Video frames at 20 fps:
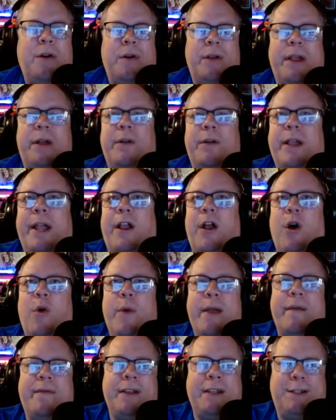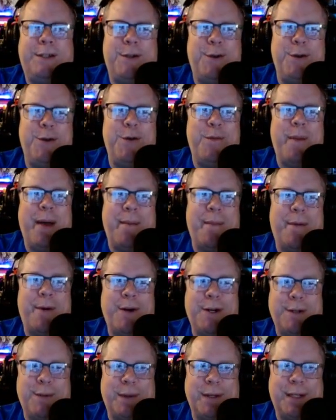when they were like, "Oh, we have these two new
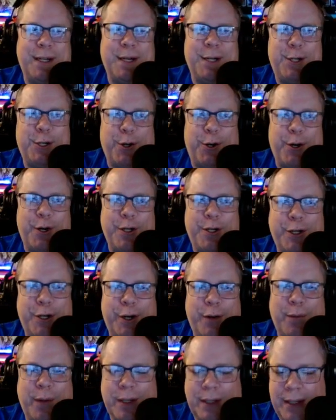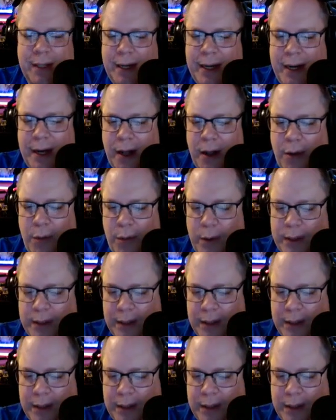members. Wasn't it Charger and wasn't it?" Uh, oh,